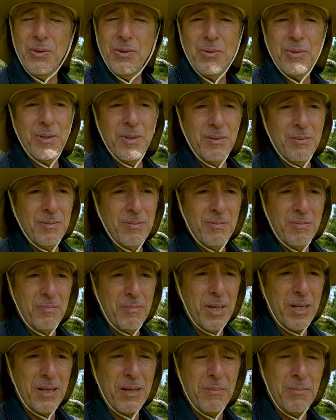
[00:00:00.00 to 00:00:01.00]
you can
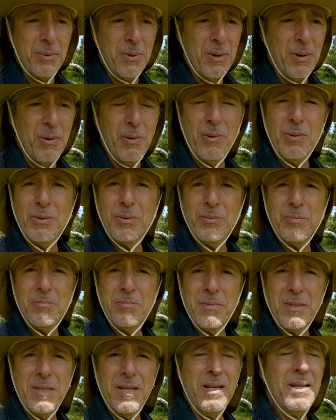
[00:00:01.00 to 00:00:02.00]
pick up an old
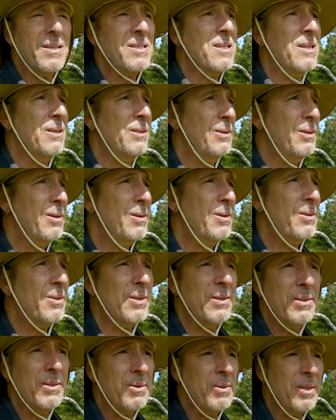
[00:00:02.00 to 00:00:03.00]
DSLR
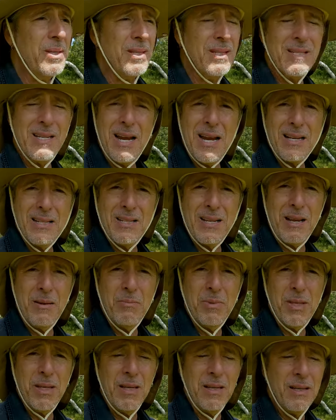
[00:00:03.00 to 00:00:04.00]
that'll do the exact
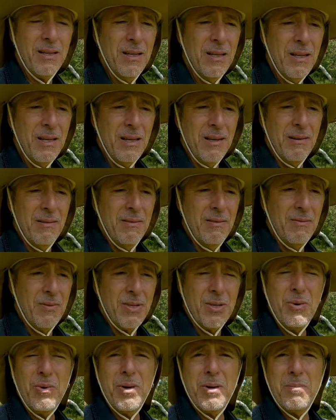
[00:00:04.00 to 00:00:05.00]
same thing
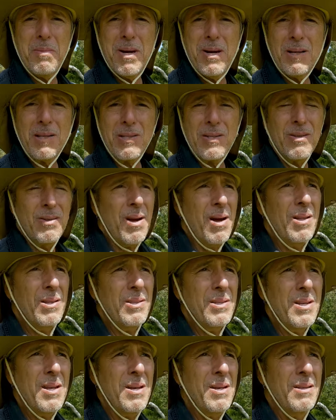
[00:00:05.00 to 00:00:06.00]
for 200 bucks and call
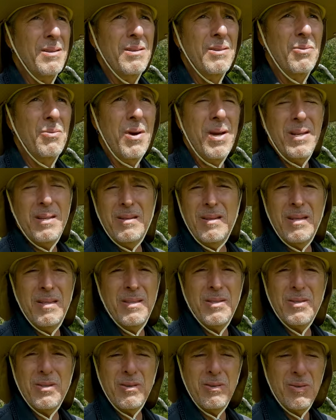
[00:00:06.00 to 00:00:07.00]
it done. Why do you
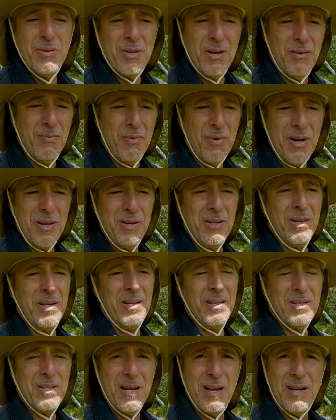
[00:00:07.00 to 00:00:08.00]
need this new stuff? Why do you
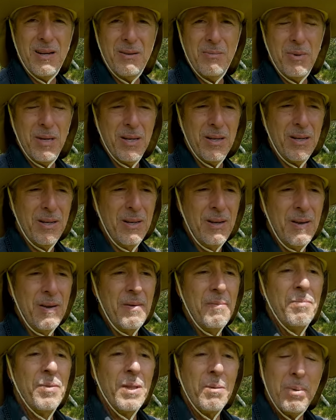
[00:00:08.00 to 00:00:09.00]
get excited about it?
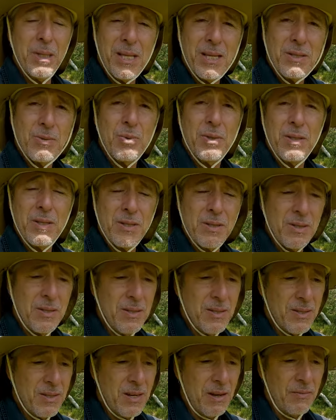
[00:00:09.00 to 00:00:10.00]
But that's what this,
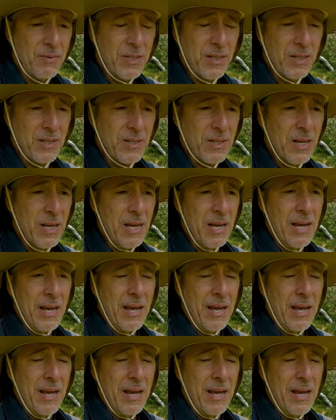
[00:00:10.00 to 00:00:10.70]
this stuff does.